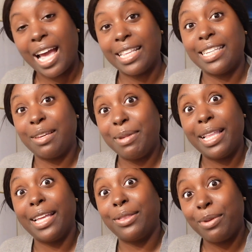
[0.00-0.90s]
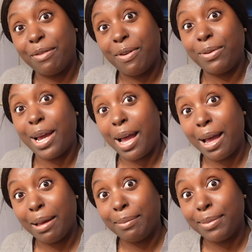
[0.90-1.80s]
I have to take me like three or four
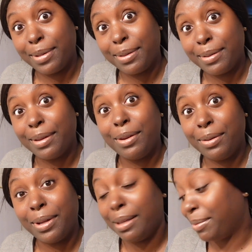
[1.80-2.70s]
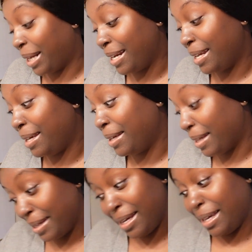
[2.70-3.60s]
times to do it, but I did good. I
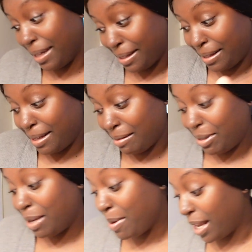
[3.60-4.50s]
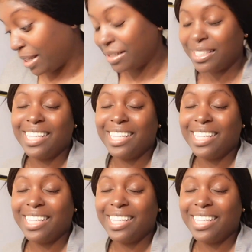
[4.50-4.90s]
did good. Get better.